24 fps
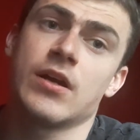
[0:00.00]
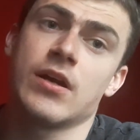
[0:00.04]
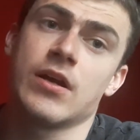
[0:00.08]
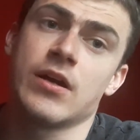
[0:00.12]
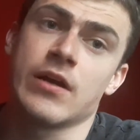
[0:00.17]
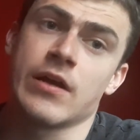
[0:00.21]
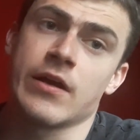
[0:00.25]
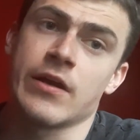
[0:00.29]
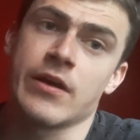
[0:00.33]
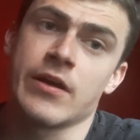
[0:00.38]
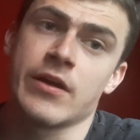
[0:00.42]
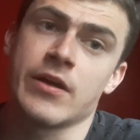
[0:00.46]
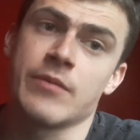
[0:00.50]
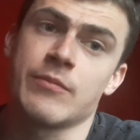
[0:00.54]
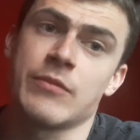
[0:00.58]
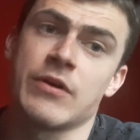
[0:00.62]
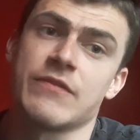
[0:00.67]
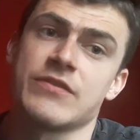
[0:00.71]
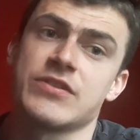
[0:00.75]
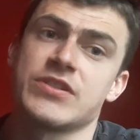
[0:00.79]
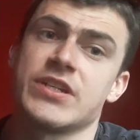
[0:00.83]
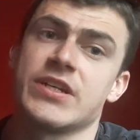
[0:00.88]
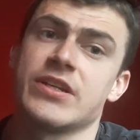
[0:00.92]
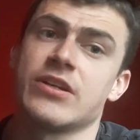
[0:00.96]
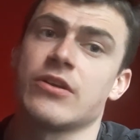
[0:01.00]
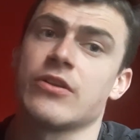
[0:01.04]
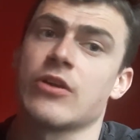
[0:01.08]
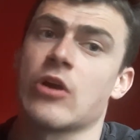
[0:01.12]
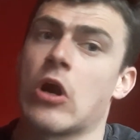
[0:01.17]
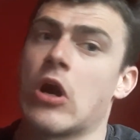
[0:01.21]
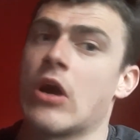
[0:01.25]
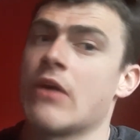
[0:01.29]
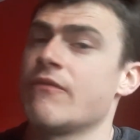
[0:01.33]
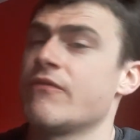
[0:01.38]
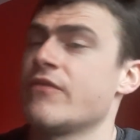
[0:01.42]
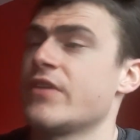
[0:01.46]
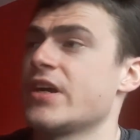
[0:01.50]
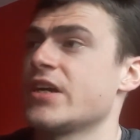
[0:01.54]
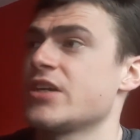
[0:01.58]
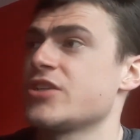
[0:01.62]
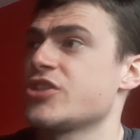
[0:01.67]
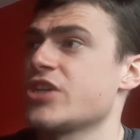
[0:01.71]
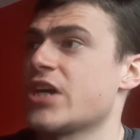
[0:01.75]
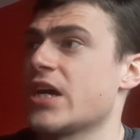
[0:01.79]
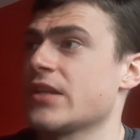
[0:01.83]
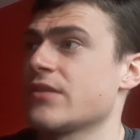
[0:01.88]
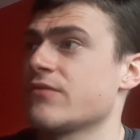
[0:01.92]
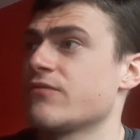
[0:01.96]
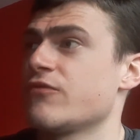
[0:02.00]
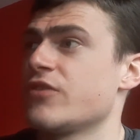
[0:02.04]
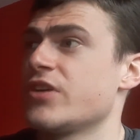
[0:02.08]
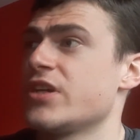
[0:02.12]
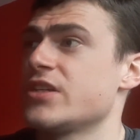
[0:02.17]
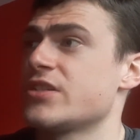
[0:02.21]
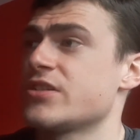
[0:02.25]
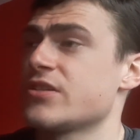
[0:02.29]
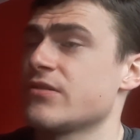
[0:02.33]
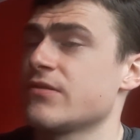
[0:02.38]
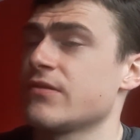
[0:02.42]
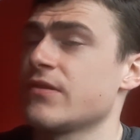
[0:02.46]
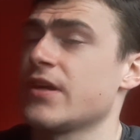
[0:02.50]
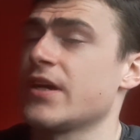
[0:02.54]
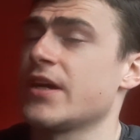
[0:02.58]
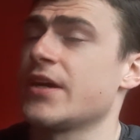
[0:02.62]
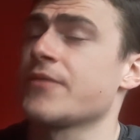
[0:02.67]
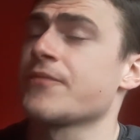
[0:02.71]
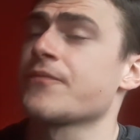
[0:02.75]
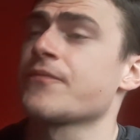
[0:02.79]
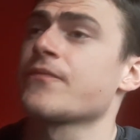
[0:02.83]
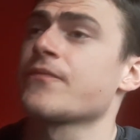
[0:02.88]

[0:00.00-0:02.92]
Obviously, you know, they got Emre Can recently.